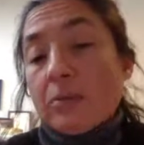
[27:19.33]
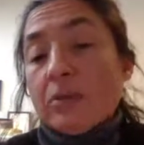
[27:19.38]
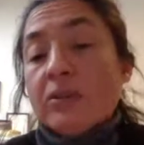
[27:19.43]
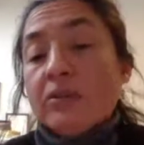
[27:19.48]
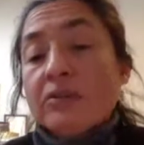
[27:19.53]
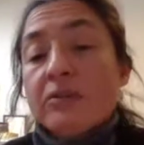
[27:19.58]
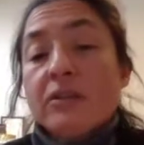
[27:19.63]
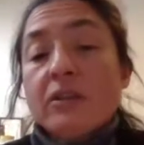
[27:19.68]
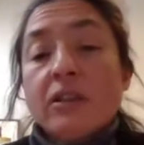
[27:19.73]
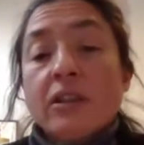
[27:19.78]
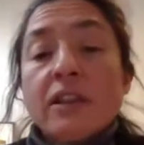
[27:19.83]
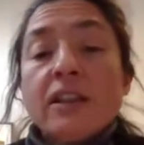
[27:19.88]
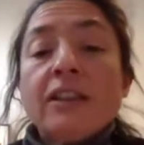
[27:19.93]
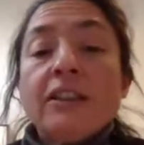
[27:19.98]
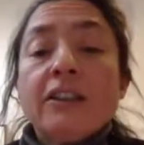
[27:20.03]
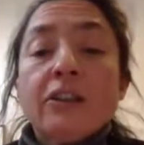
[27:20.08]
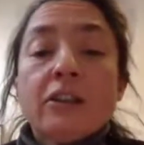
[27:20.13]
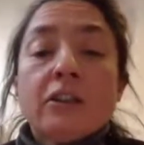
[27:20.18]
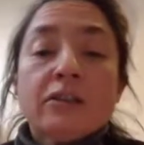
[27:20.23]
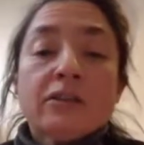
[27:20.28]
is
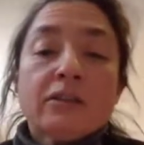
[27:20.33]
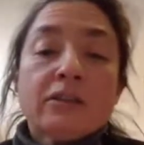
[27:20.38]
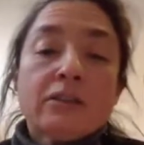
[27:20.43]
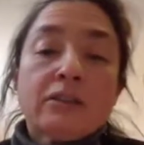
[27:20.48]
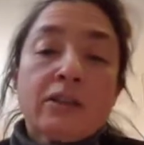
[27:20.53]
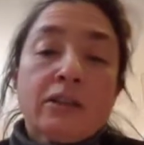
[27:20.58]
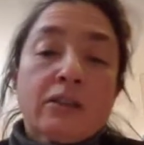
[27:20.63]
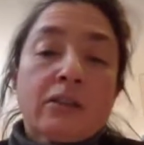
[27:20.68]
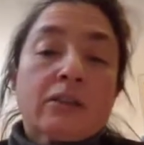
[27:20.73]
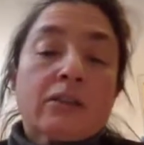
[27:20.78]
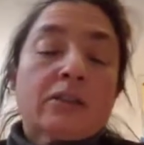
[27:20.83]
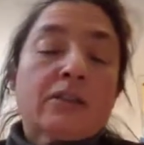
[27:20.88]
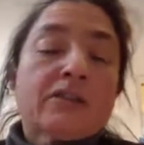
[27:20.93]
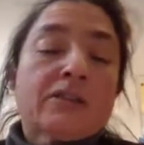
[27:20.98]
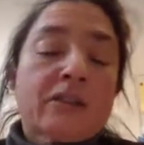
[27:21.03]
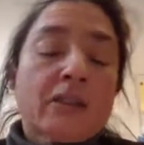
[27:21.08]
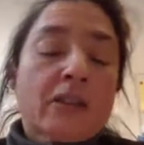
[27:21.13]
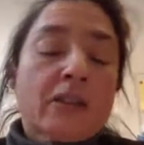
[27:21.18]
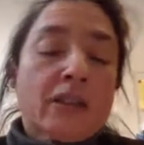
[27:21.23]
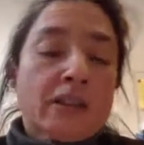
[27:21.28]
clear that they are
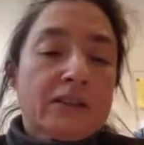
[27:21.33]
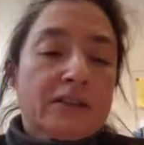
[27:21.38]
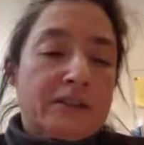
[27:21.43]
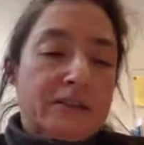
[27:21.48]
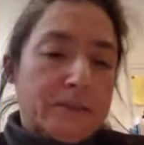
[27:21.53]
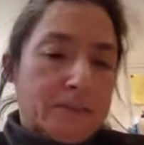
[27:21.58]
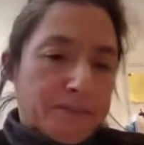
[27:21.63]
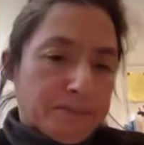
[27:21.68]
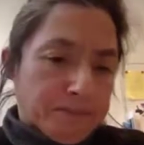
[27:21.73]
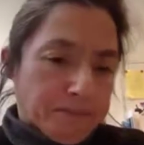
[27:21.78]
crystallites.